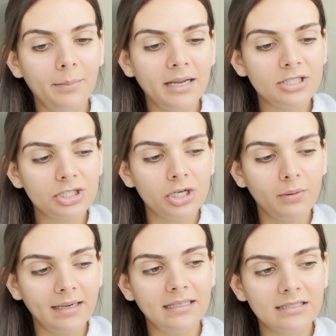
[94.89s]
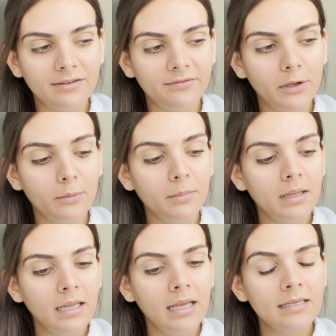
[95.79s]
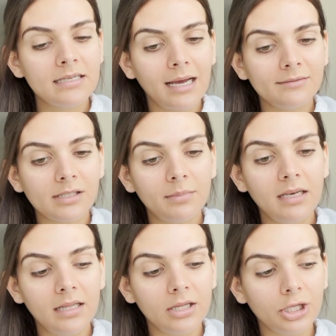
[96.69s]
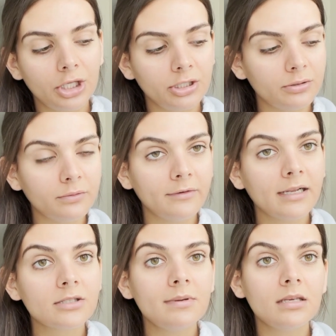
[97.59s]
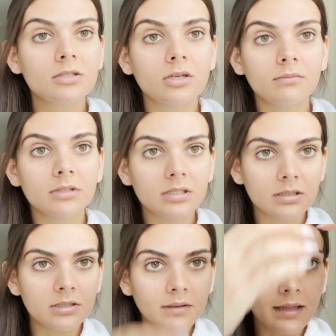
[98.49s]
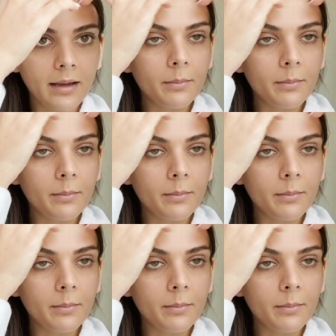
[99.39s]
I just know I need to film to have something in the queue for next week, so we're just doing that.